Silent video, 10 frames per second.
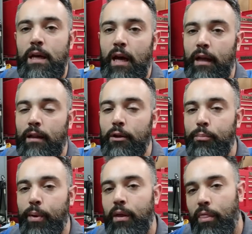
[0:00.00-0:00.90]
and
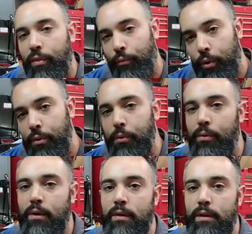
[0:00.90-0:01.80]
loop it
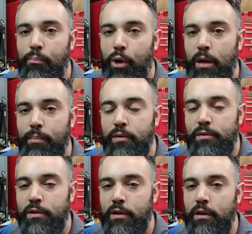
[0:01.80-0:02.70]
through the brake
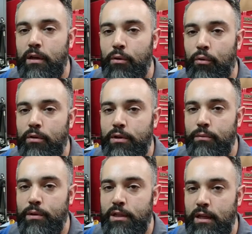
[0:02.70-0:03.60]
booster in order
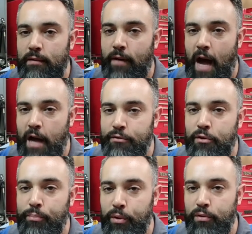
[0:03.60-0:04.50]
to achieve
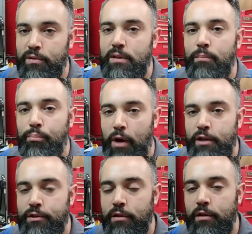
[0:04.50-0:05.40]
hydro boost
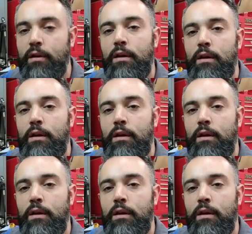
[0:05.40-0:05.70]
pressure